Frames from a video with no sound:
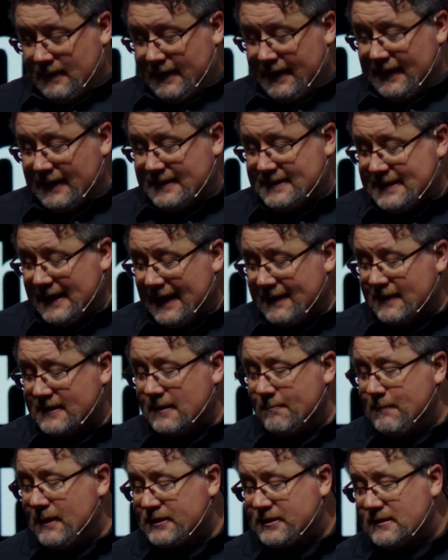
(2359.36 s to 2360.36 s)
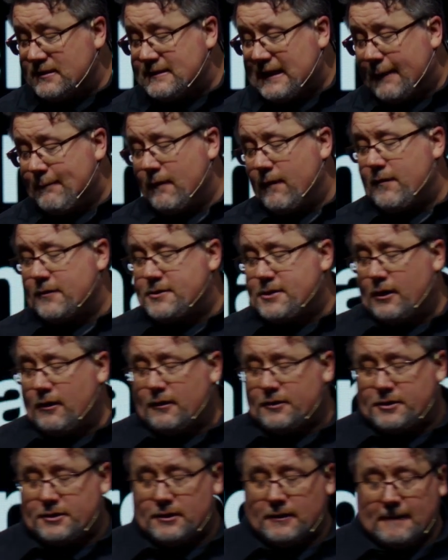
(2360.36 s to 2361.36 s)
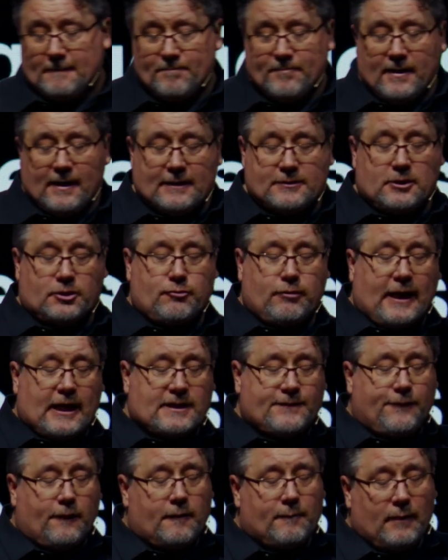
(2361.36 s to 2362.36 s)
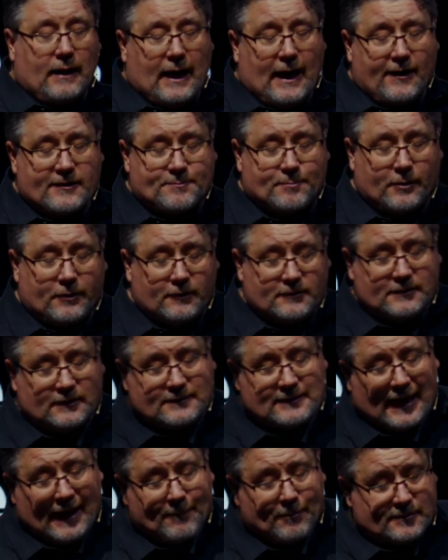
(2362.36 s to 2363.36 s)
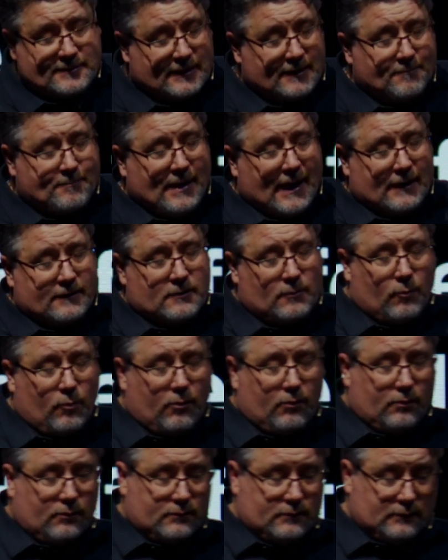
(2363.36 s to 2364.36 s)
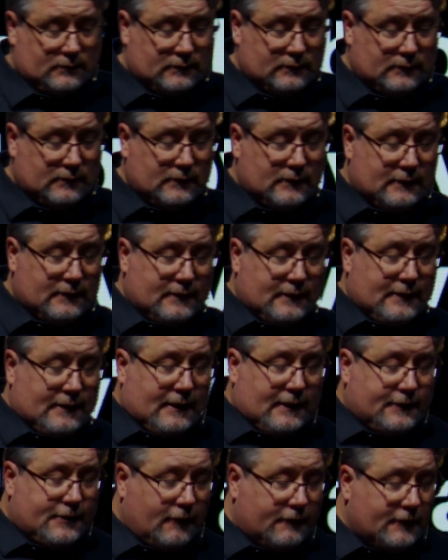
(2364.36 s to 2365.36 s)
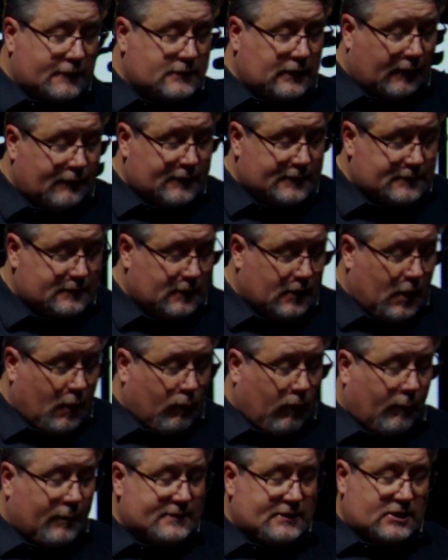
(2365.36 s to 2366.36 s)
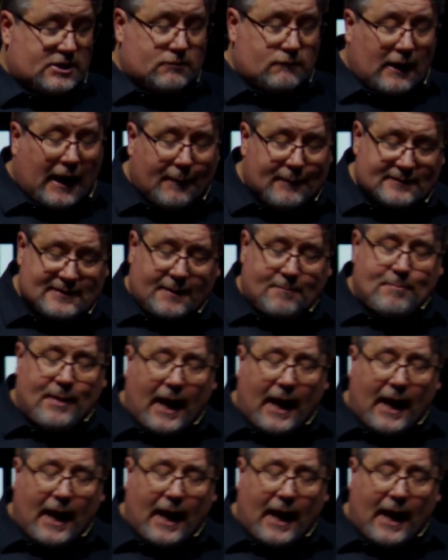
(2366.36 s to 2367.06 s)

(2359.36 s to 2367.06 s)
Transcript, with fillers: It is said that the mission statement of the church is to transform lives, produce disciples, and impact the world. During the service, what was described as a